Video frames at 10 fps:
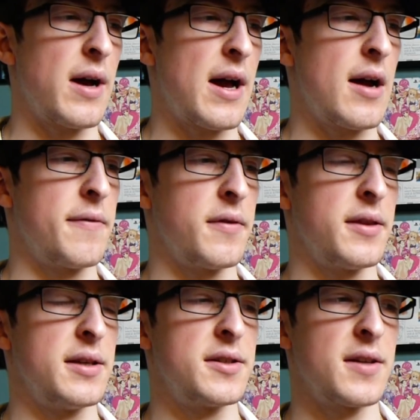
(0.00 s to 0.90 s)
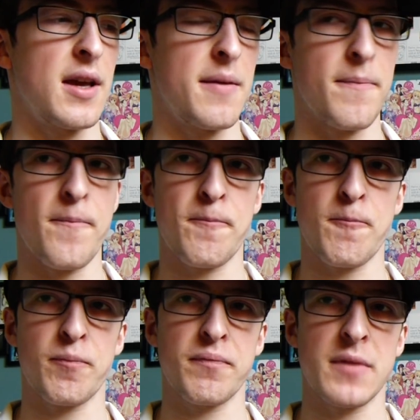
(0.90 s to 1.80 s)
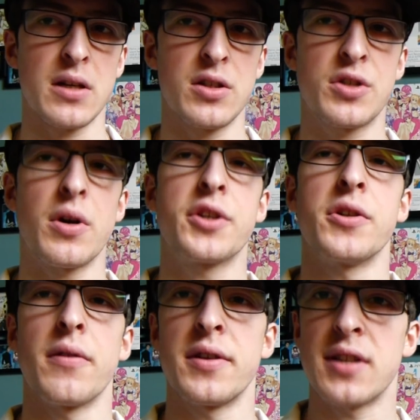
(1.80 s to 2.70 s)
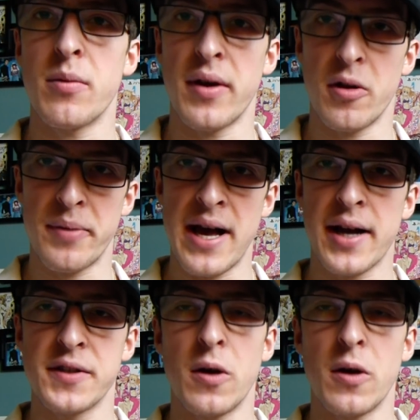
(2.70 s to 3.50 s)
have the same structure, the same way they're packaged.